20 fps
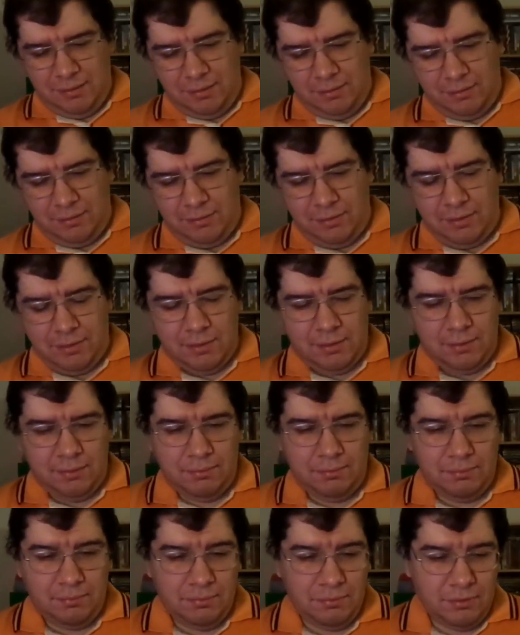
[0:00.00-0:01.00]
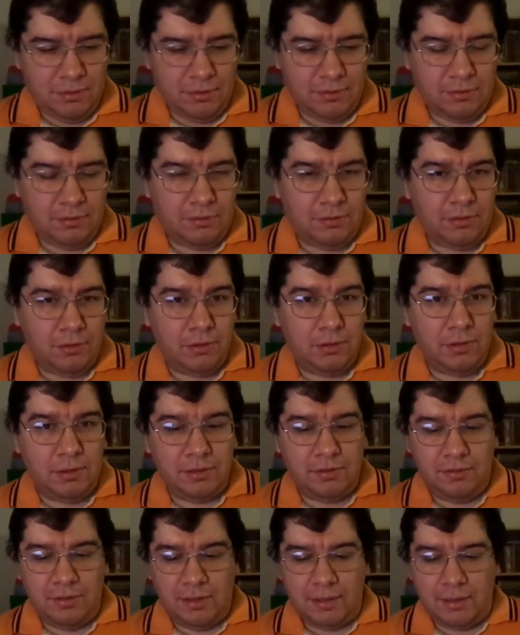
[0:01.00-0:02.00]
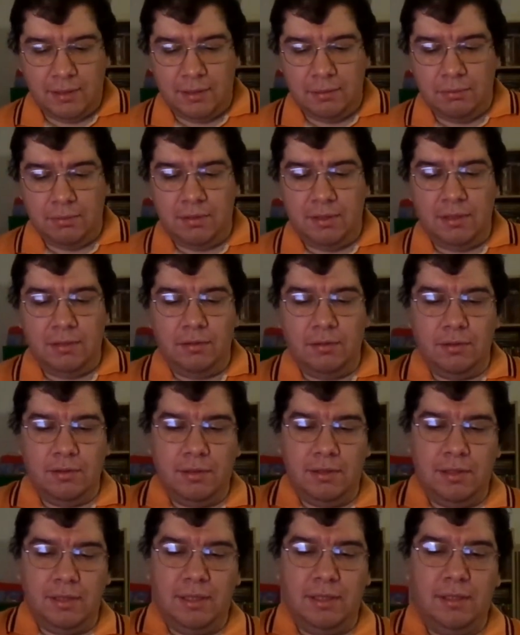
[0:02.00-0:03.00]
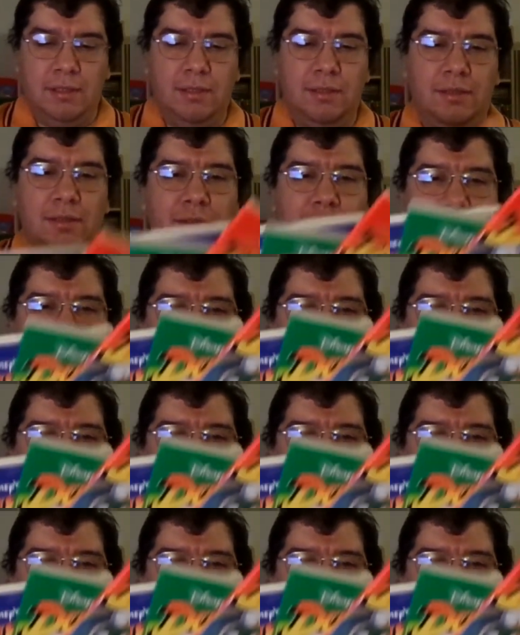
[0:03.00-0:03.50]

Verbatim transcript: Just to show you exactly what they look like.